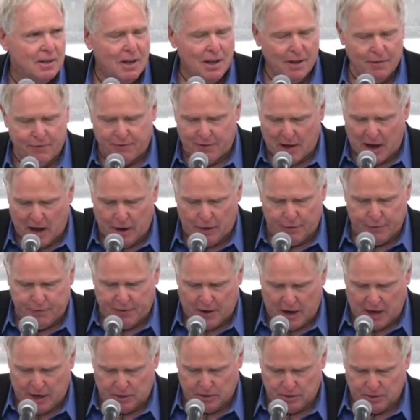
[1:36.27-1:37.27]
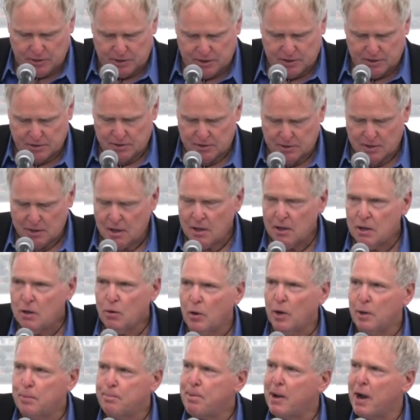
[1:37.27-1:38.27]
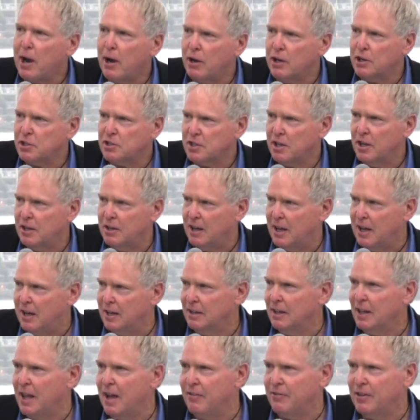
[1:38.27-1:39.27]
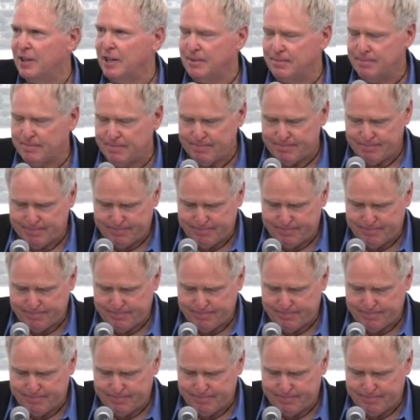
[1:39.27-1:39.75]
of firefighters who had perished on 9/11,